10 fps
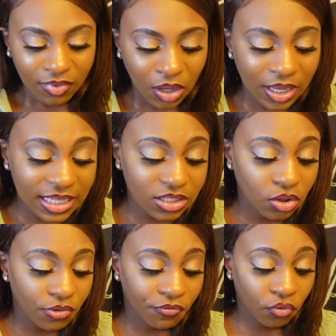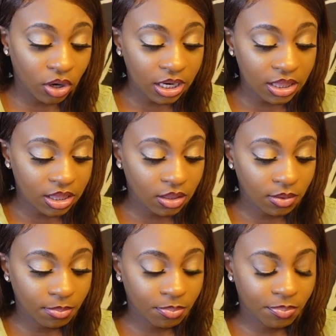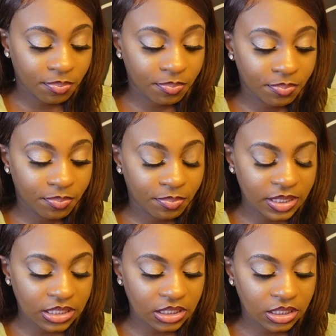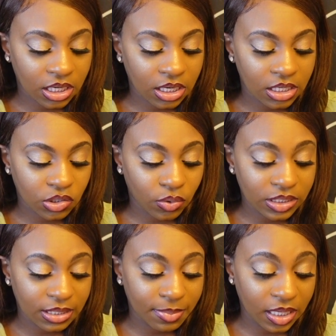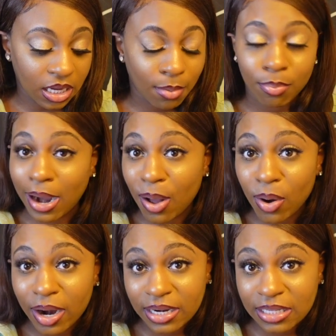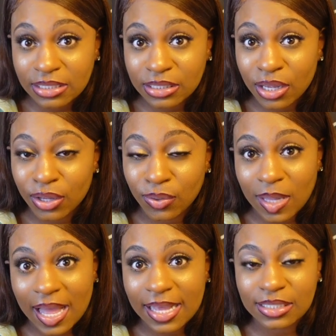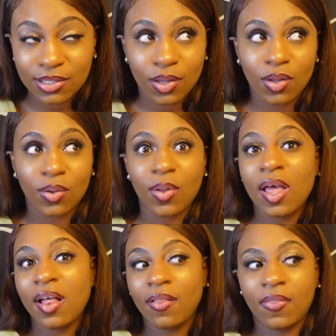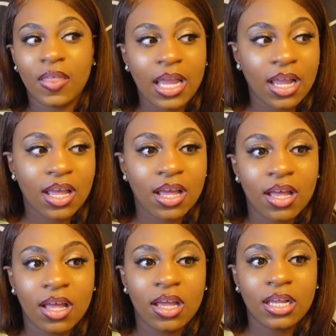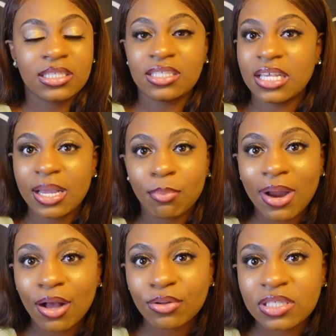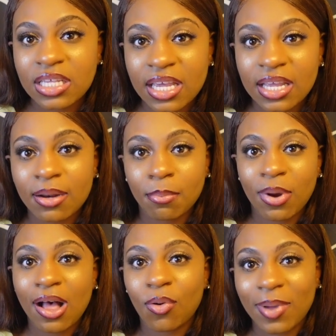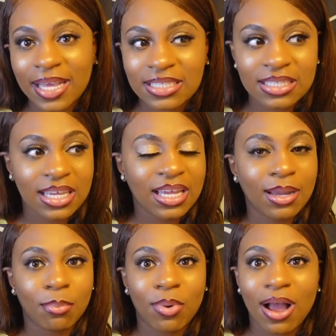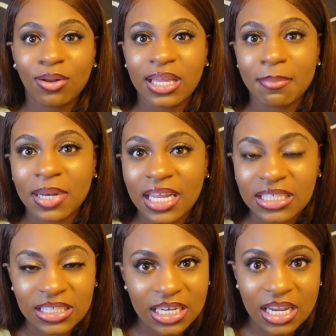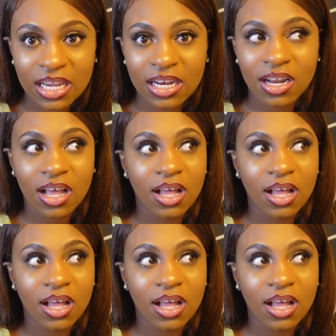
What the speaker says: Okay, so the fourth position is going to be a brow artist, you guys. So think brow tint, brow waxing, brow lamination,